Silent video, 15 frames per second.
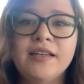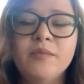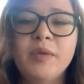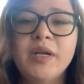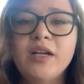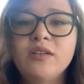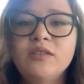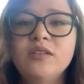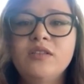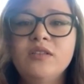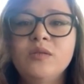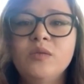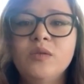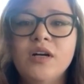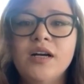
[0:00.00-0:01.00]
But I also
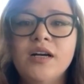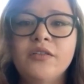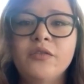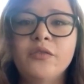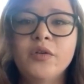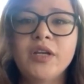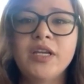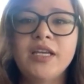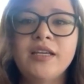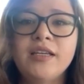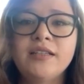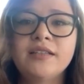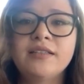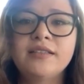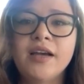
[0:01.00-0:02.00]
do a free
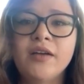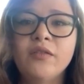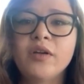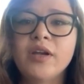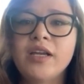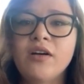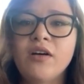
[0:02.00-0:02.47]
discovery